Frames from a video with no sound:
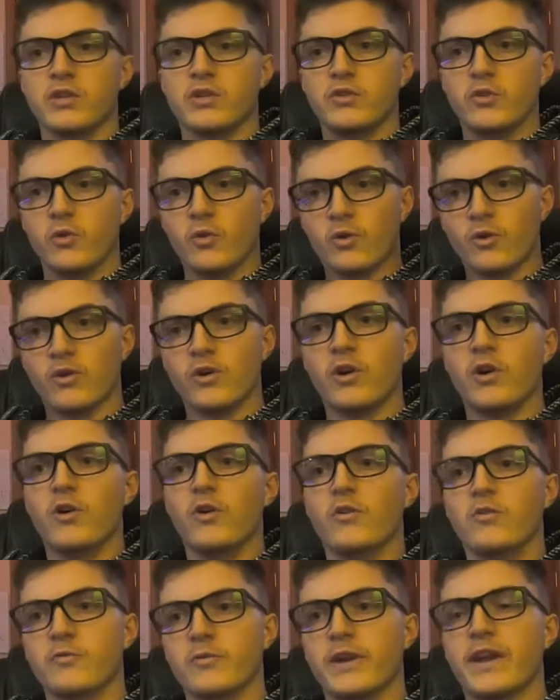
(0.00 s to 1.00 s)
your
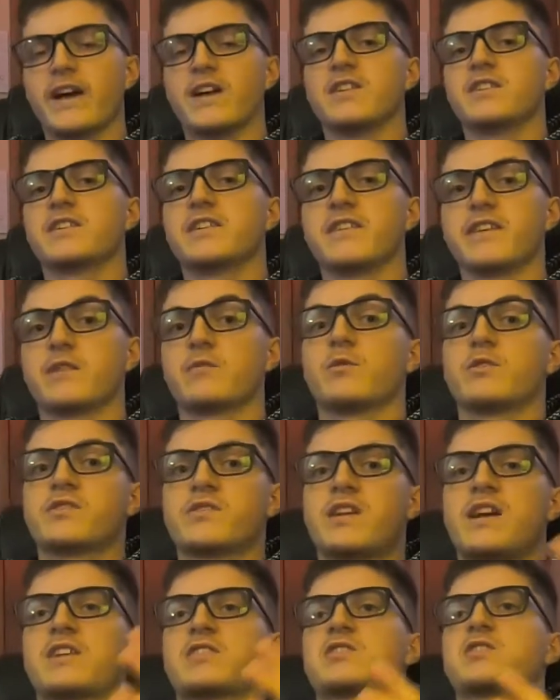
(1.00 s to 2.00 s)
own reality, what's
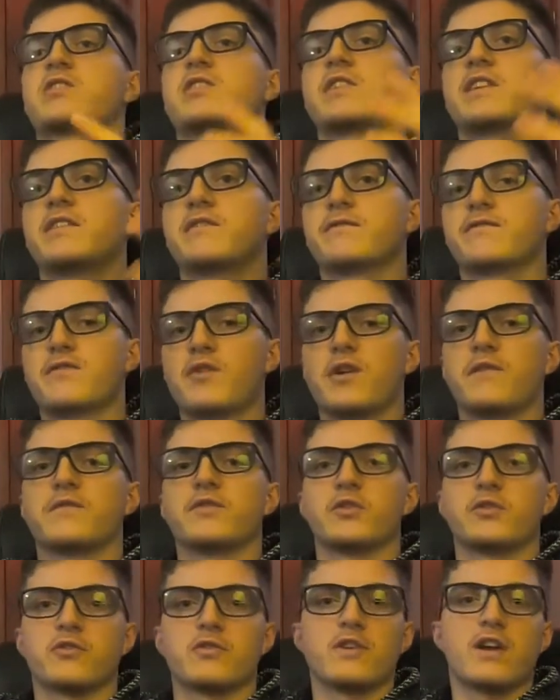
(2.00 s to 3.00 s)
actually in front of
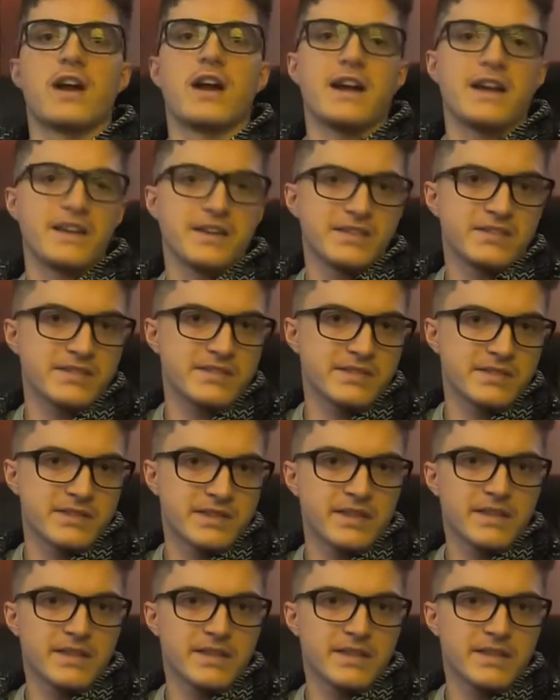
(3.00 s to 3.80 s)
your eyes